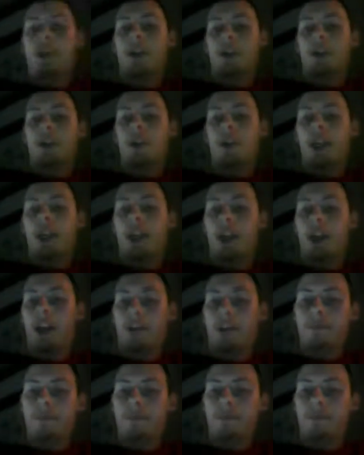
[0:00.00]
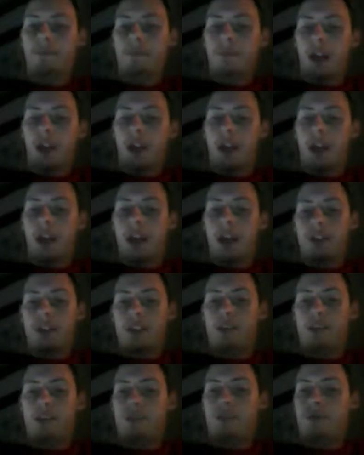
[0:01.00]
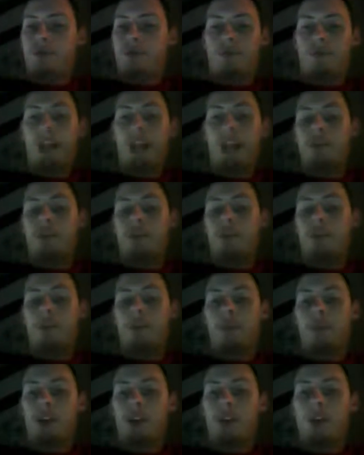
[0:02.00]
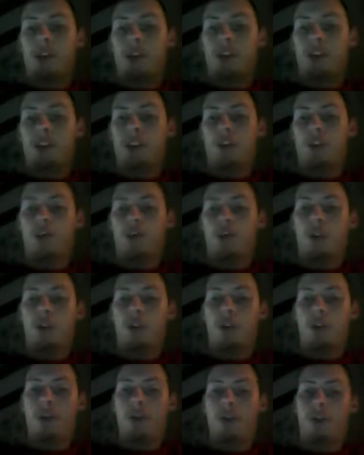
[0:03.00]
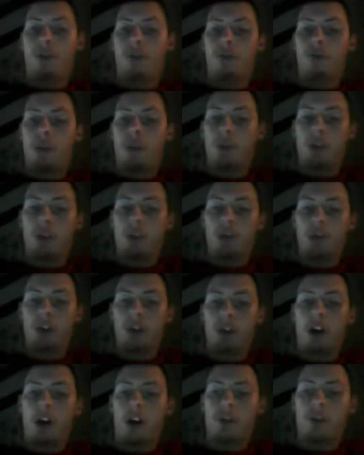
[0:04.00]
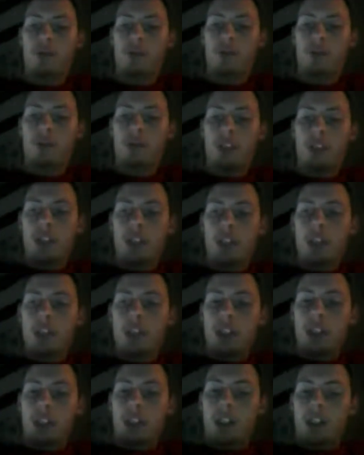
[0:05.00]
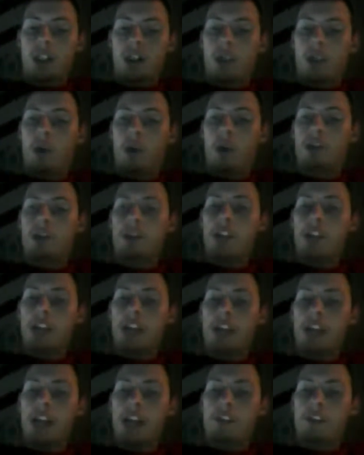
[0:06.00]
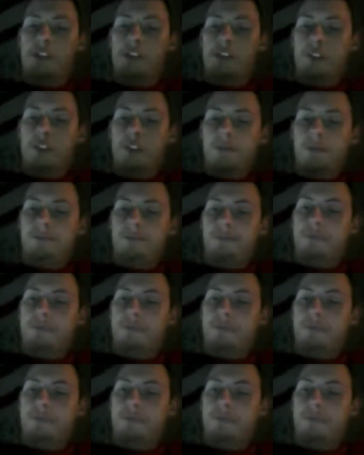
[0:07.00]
Minnesota here. Uh, that shouldn't be a question. We'll go 30 to 14 over the Cardinals. Colts at Jets.